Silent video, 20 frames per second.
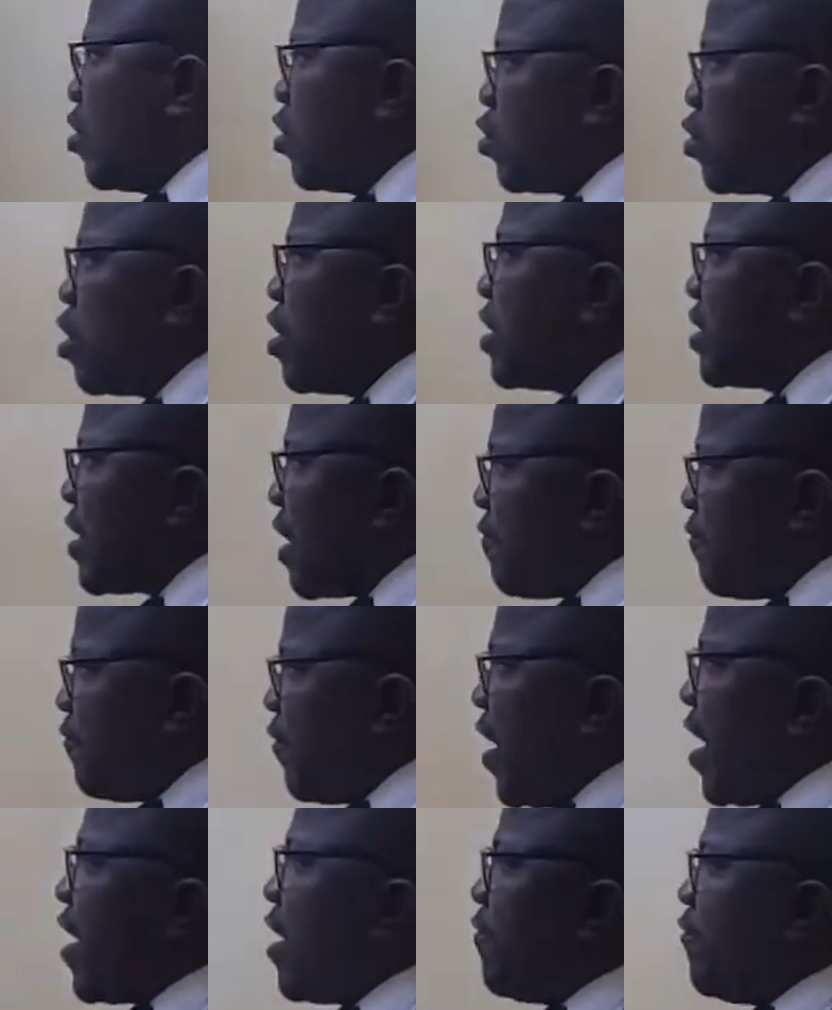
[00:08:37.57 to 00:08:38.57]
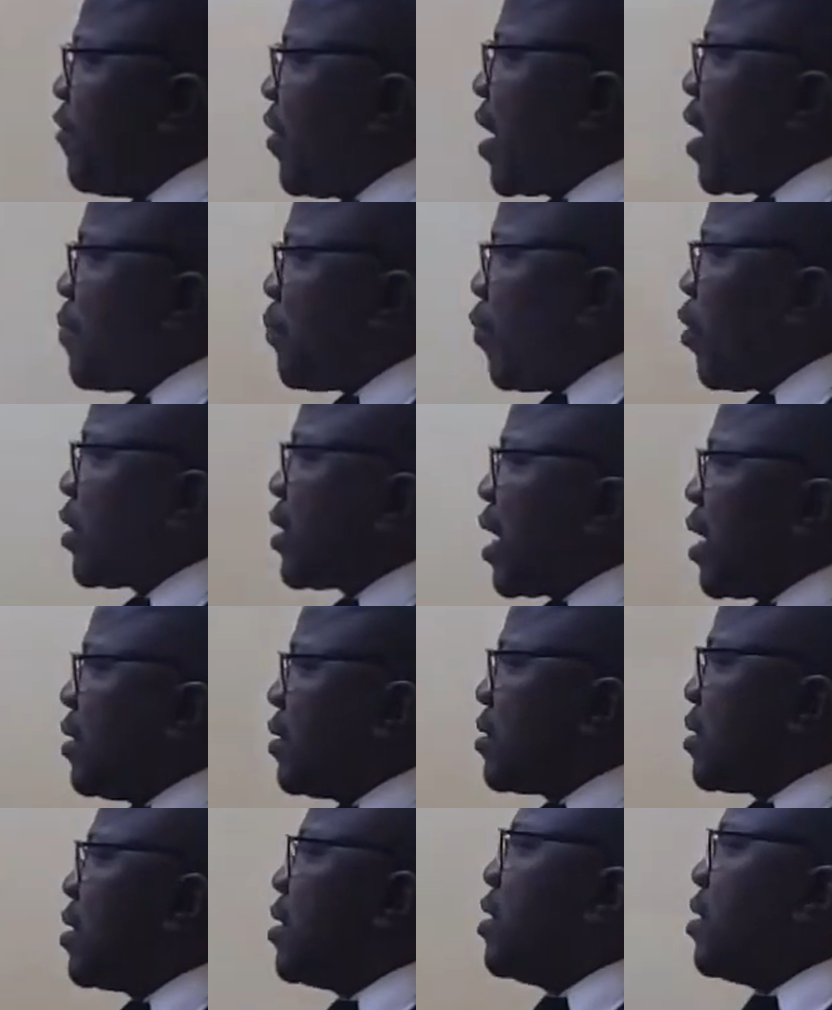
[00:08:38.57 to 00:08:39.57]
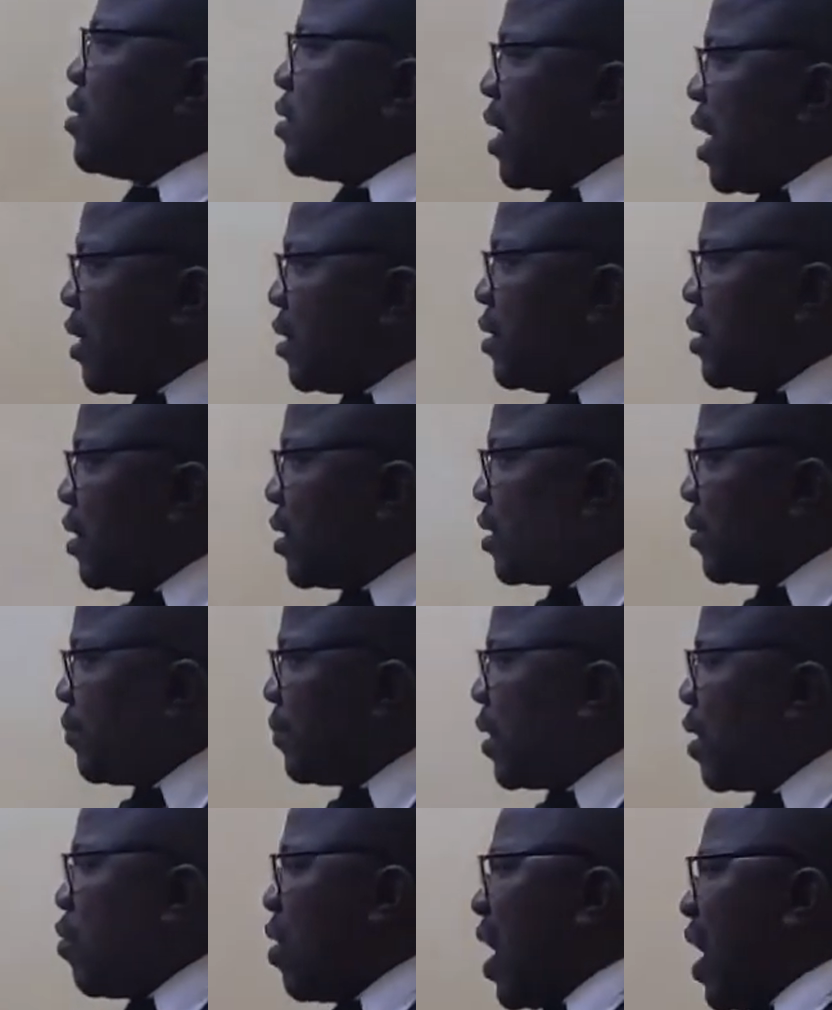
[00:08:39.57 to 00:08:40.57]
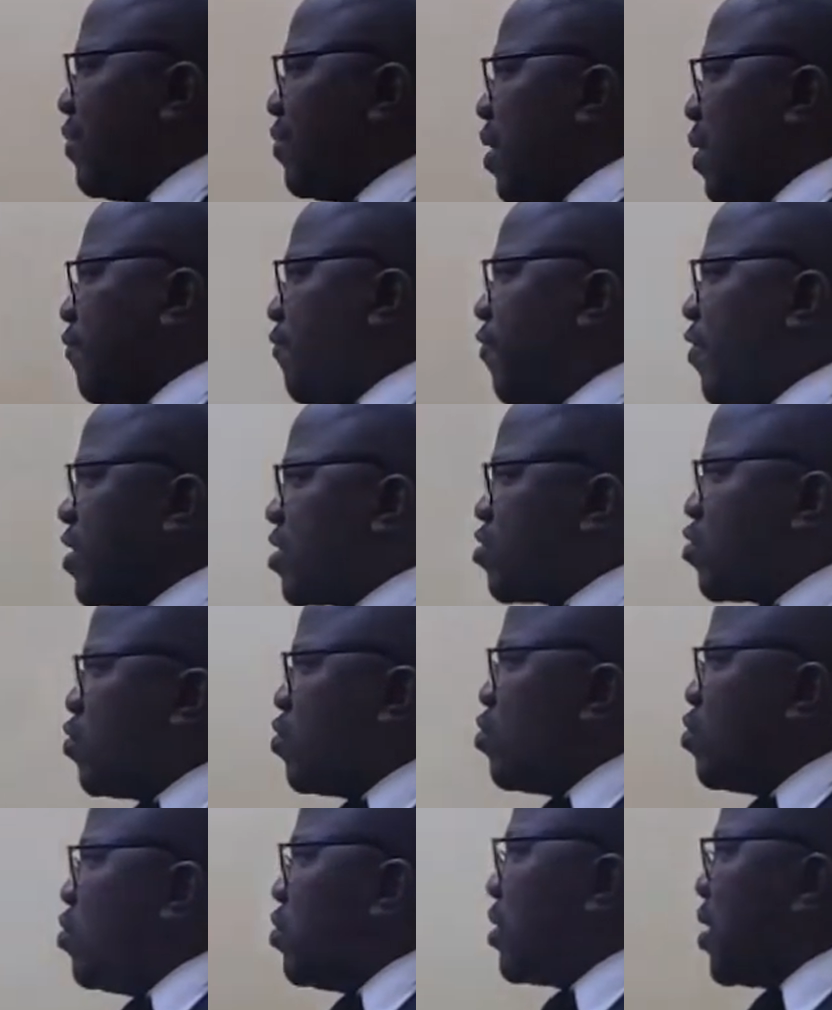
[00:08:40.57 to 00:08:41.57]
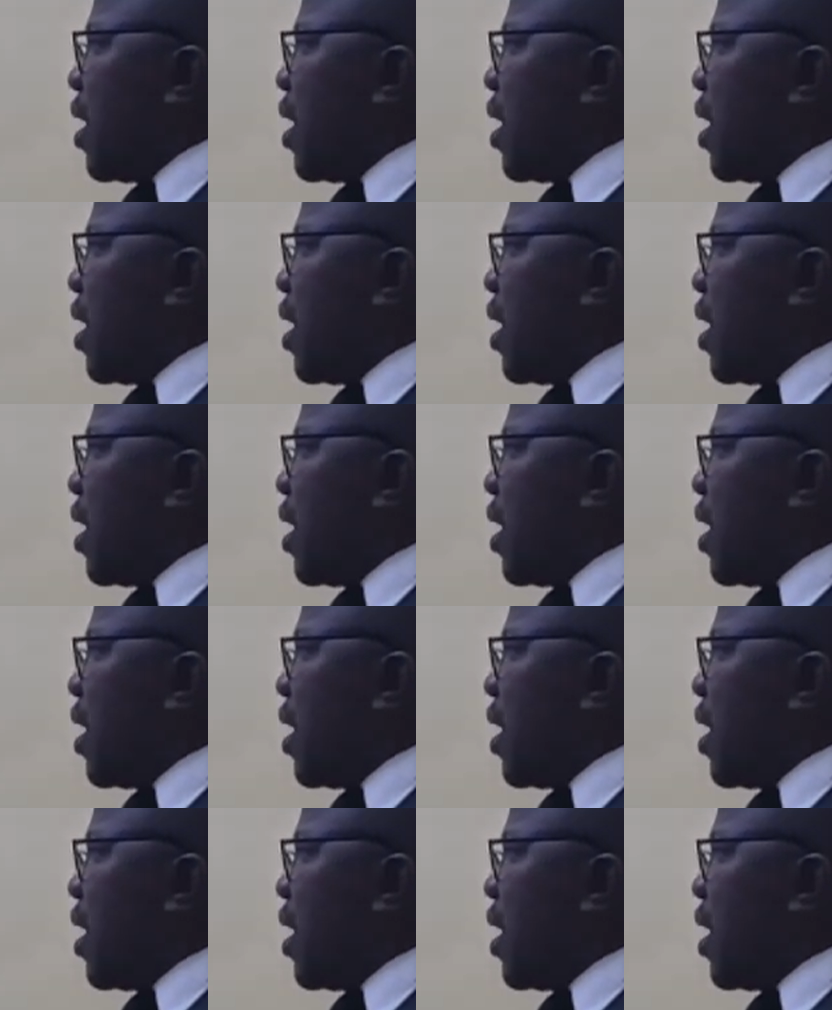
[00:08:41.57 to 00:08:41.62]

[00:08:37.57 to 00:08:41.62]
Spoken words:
So it's a very, very important technique. We have the physical